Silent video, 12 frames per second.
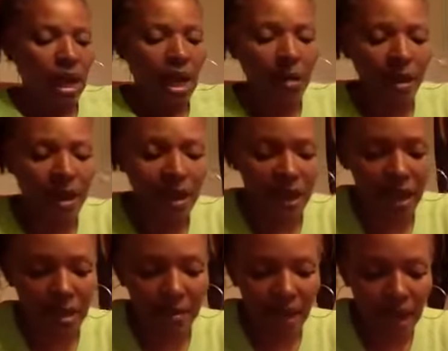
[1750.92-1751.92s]
I'm gonna
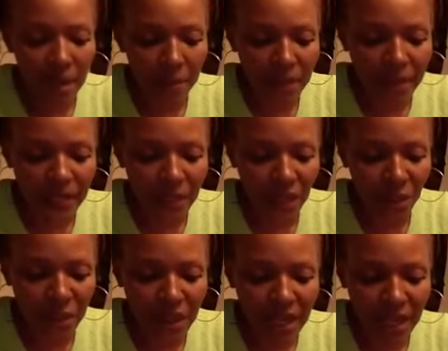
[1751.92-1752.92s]
come up a little
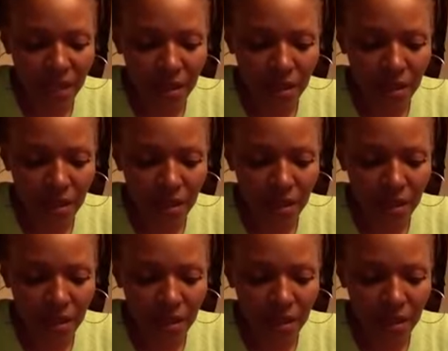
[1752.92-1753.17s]
bit.